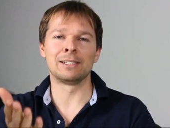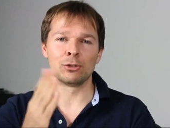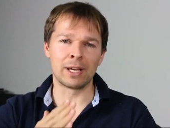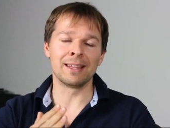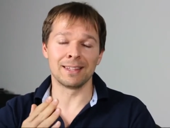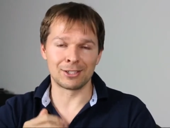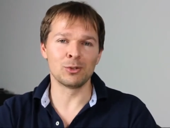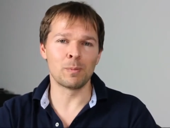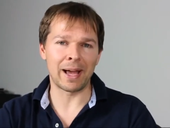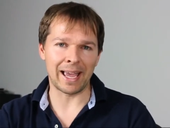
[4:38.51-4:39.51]
zo and
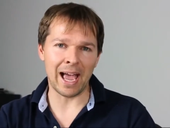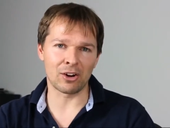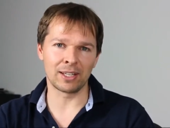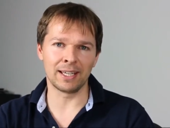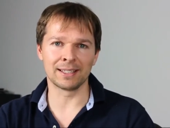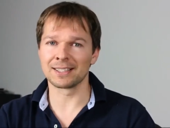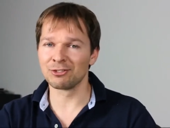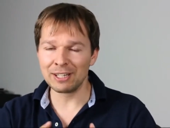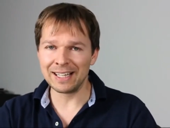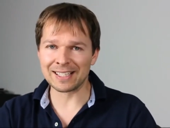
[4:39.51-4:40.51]
zoom back out again.
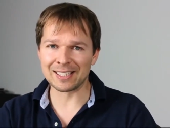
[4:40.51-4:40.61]
It's really